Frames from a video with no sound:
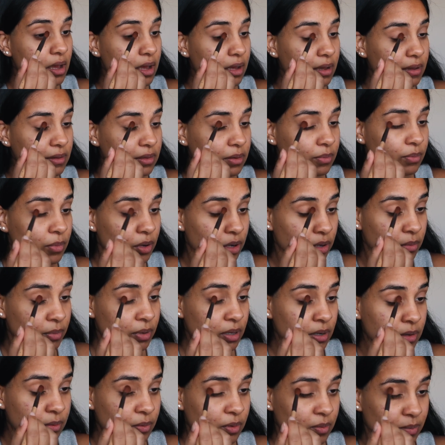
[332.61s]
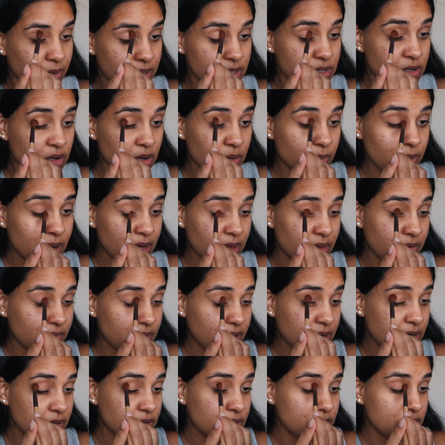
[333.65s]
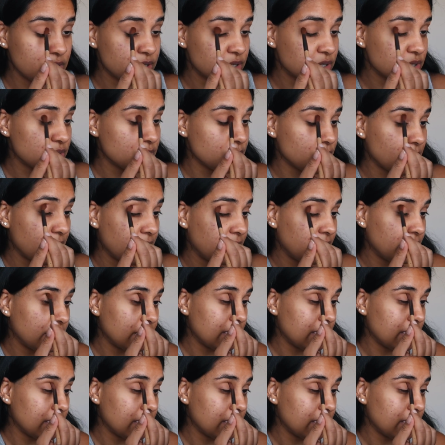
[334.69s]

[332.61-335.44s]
At the moment, we've been told by the venue to just wait